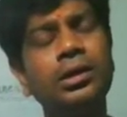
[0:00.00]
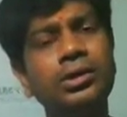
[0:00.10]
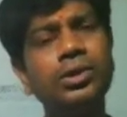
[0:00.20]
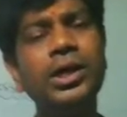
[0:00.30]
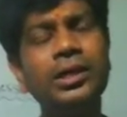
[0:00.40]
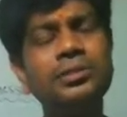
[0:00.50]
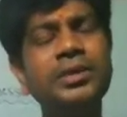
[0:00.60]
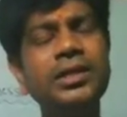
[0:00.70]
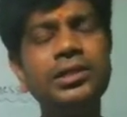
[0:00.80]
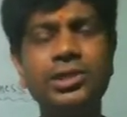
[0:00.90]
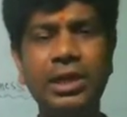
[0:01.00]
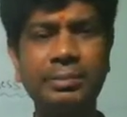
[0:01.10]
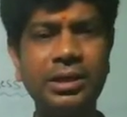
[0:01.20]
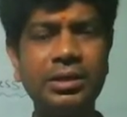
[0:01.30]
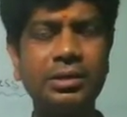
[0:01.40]
So let us begin this
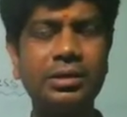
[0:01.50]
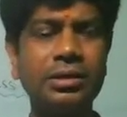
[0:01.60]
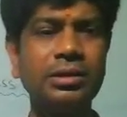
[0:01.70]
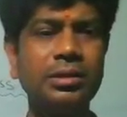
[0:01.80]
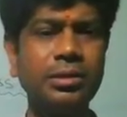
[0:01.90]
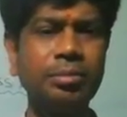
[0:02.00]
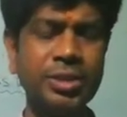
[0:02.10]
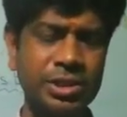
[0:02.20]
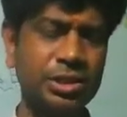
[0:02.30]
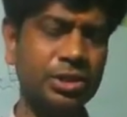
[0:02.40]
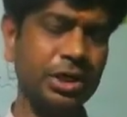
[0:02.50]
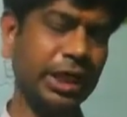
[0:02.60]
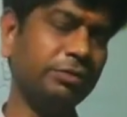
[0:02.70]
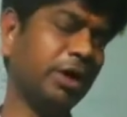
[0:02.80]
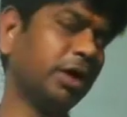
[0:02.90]
chapter, Business
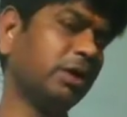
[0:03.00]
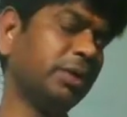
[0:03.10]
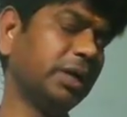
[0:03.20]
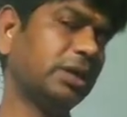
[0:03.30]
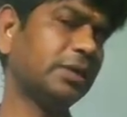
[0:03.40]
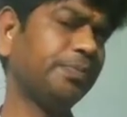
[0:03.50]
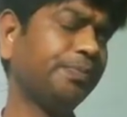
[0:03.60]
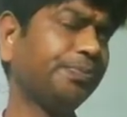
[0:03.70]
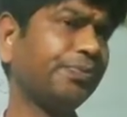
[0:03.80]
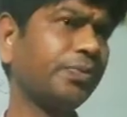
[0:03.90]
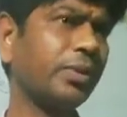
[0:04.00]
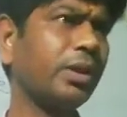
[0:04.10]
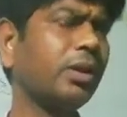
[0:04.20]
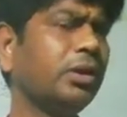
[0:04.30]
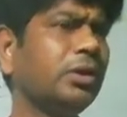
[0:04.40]
Environment.
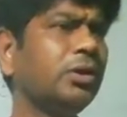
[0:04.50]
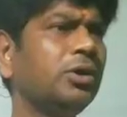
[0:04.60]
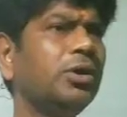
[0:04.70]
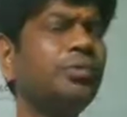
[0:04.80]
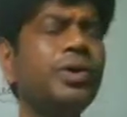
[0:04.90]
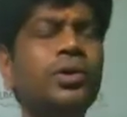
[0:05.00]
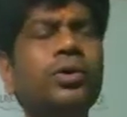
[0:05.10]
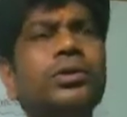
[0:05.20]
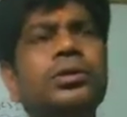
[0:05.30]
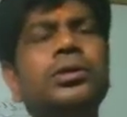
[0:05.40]
Now we know